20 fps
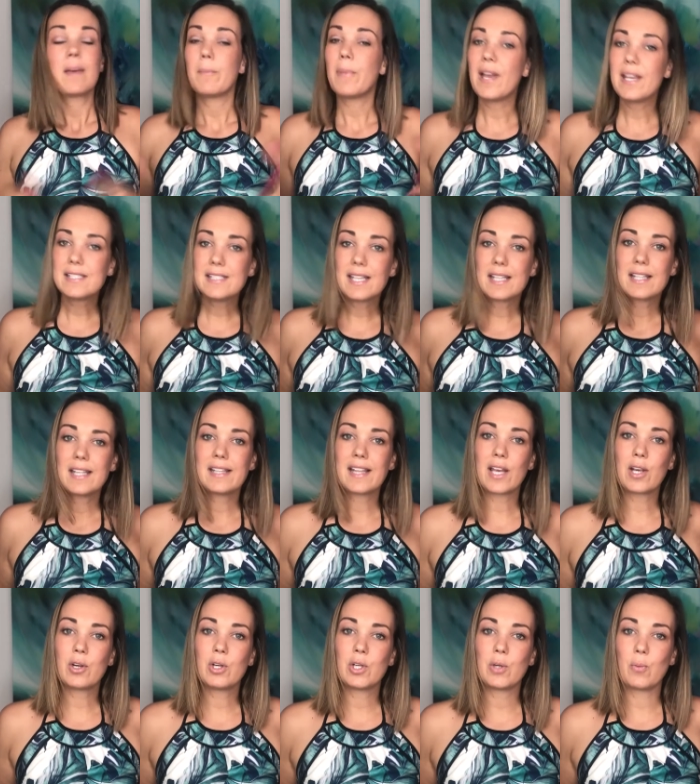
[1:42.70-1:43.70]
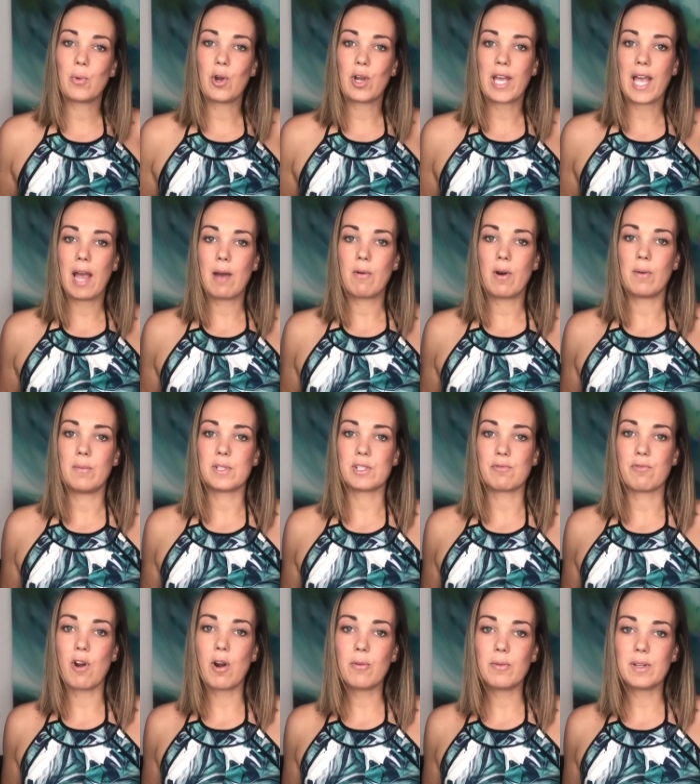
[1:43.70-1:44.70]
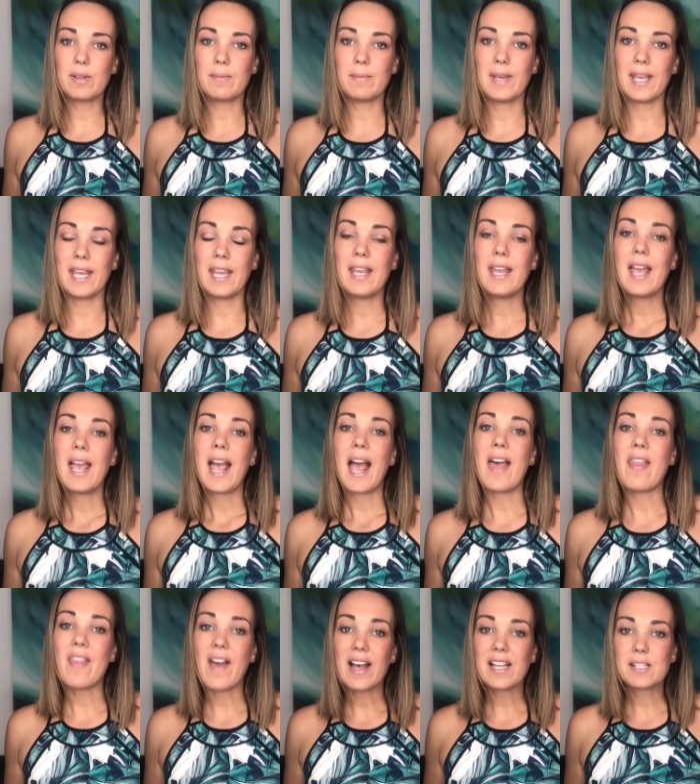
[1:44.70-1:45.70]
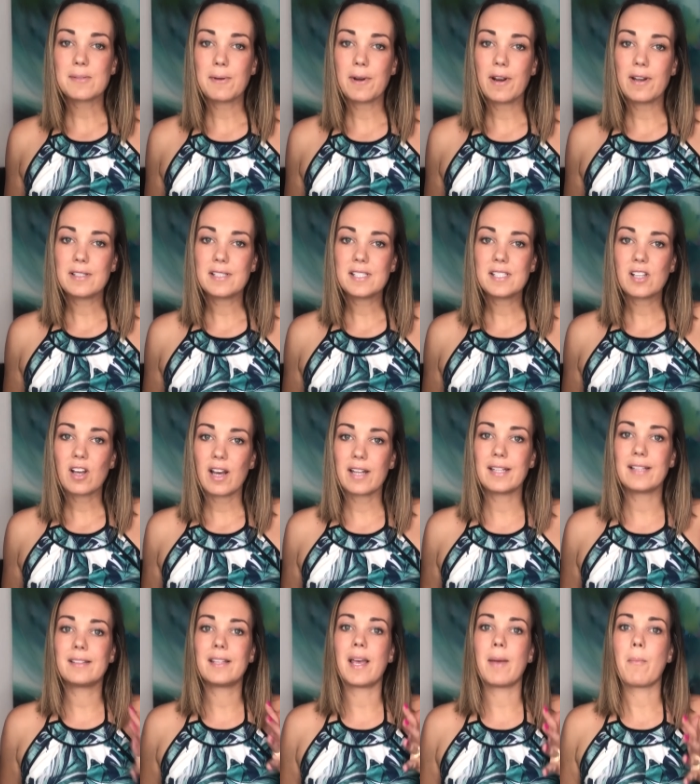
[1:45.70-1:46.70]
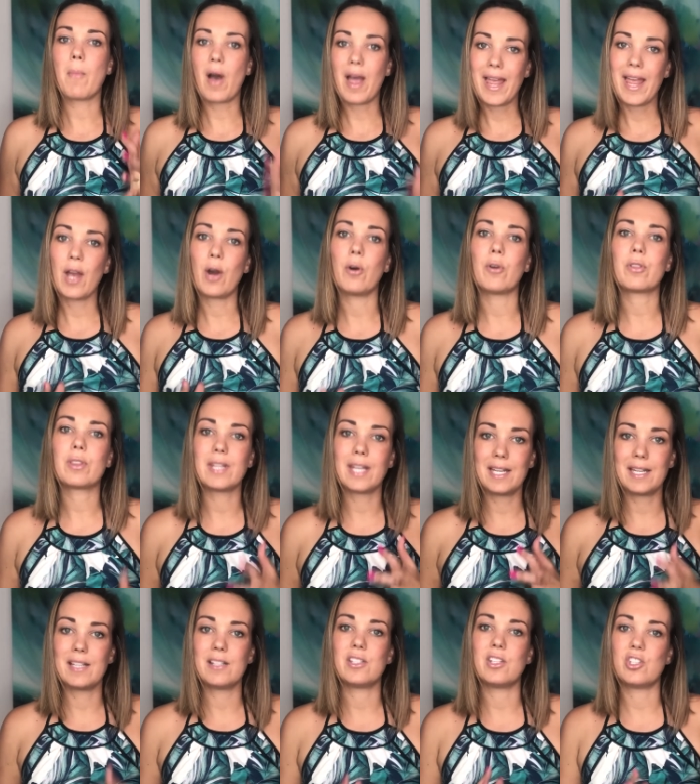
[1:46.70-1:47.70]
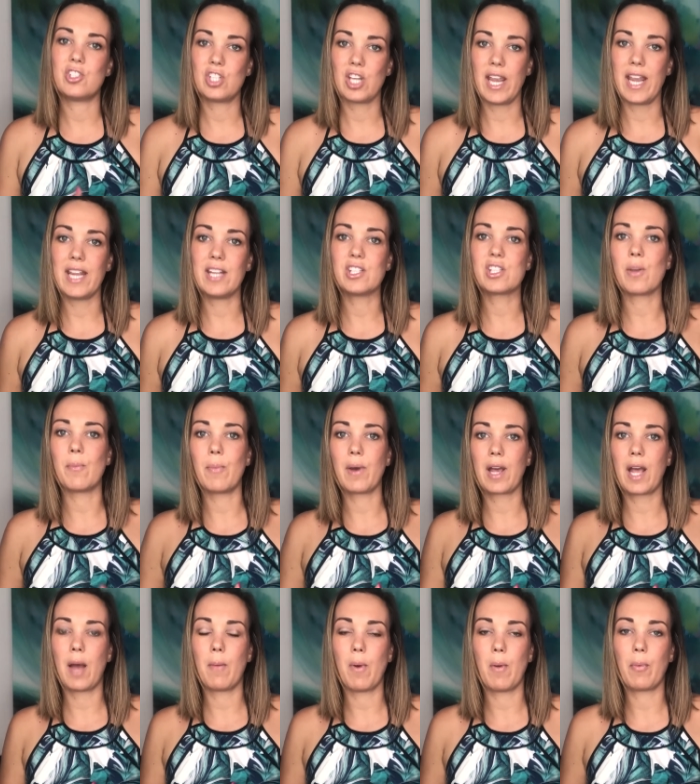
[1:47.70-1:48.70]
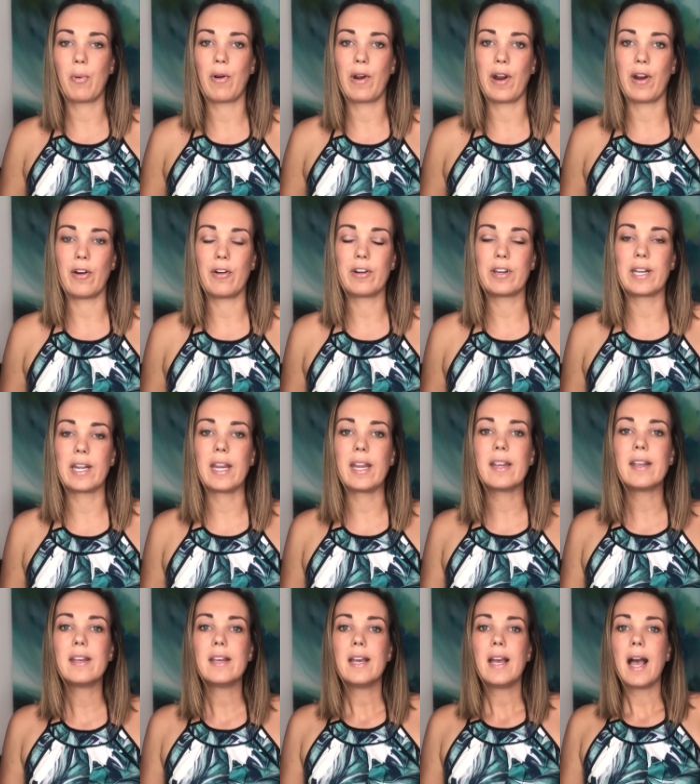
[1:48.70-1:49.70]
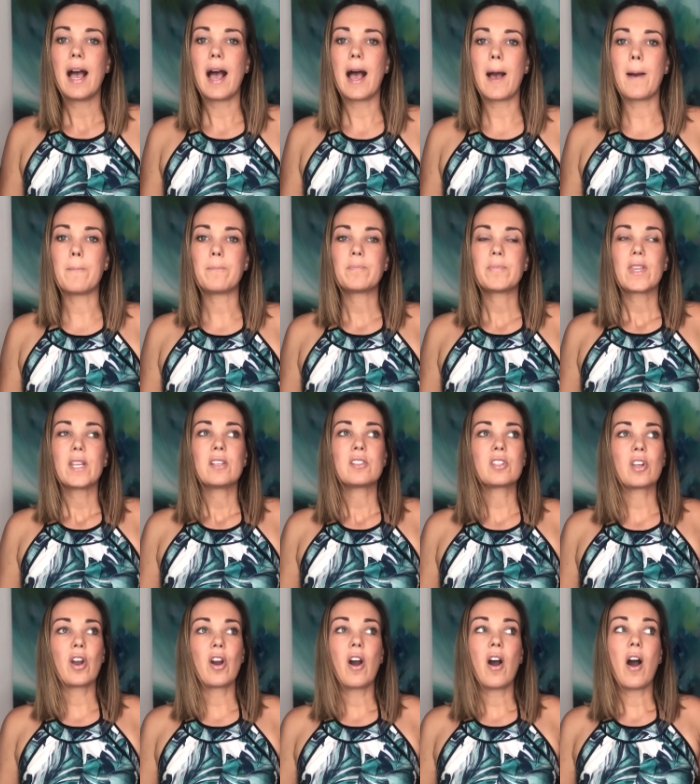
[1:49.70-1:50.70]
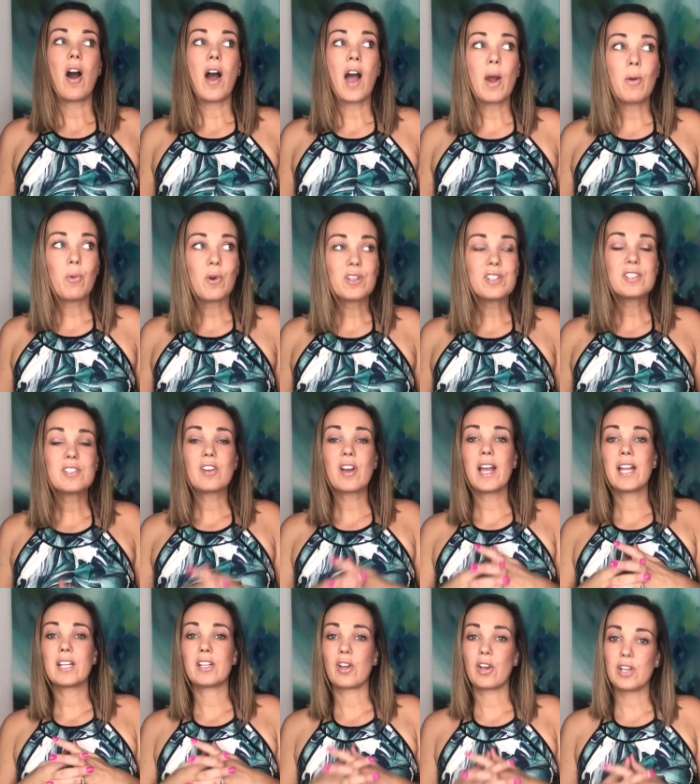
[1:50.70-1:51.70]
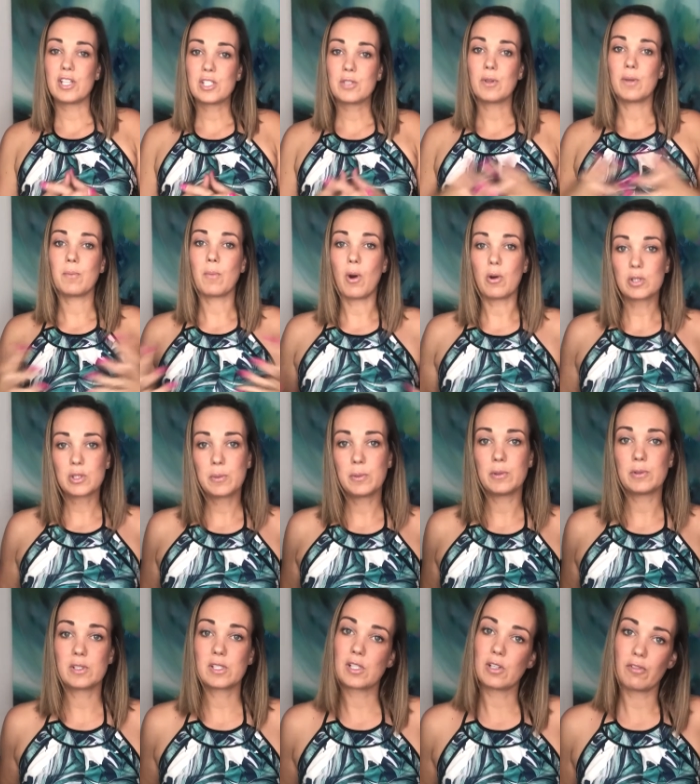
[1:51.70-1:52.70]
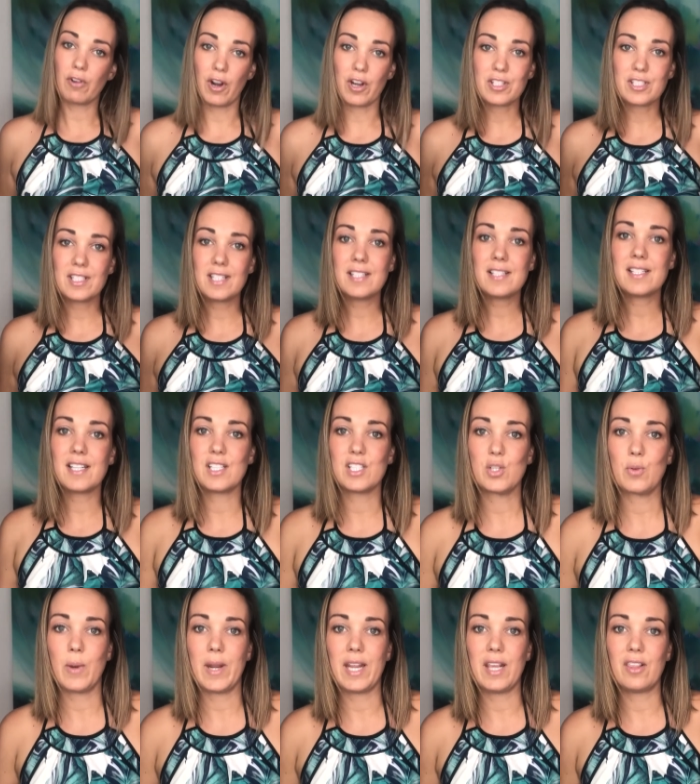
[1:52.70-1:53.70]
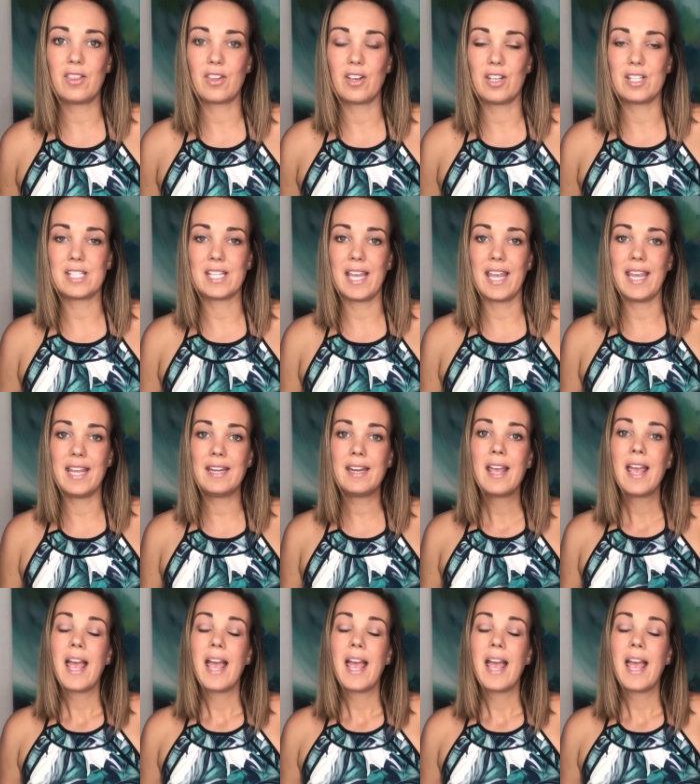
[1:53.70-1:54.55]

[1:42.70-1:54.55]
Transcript: Basically, they couldn't work out what was wrong with me, and that's where I decided that my health needed to change and become a priority. So I was diagnosed with multiple sclerosis in 2013,